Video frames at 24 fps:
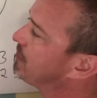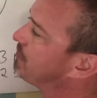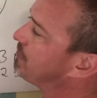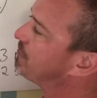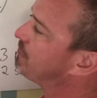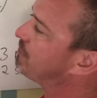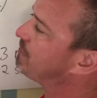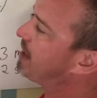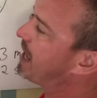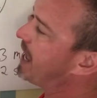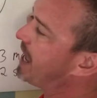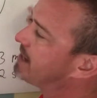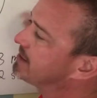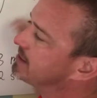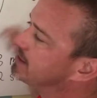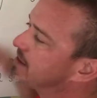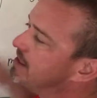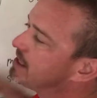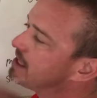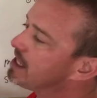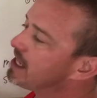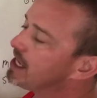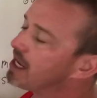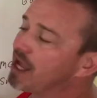of fat.
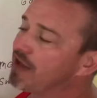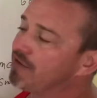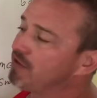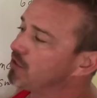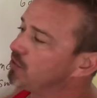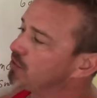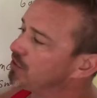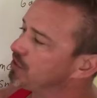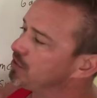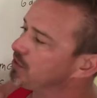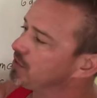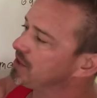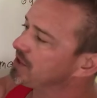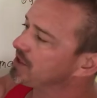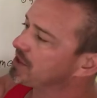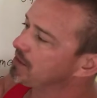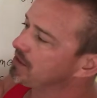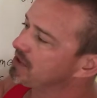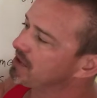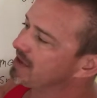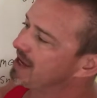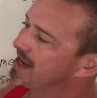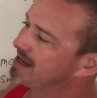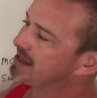If you were doing
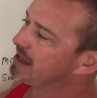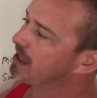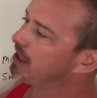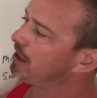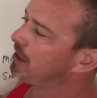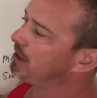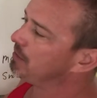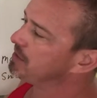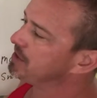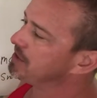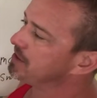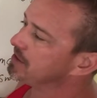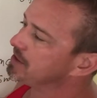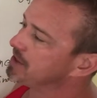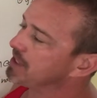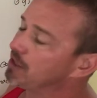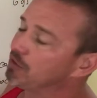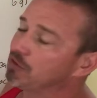something like almonds,